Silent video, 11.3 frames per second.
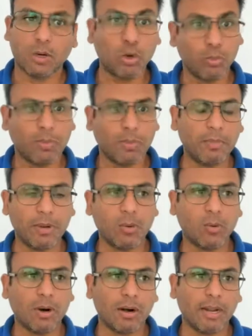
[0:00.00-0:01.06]
group of people
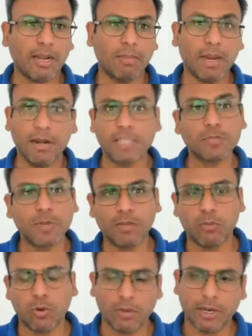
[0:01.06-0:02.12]
who are in Millionaire Speaker
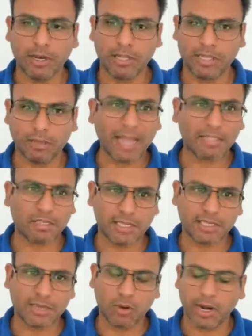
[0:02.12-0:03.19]
Blueprint. There's a batch
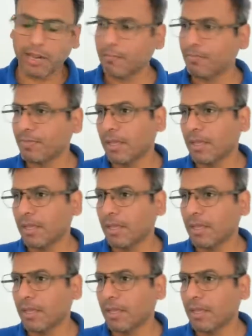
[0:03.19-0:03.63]
6 I'm running.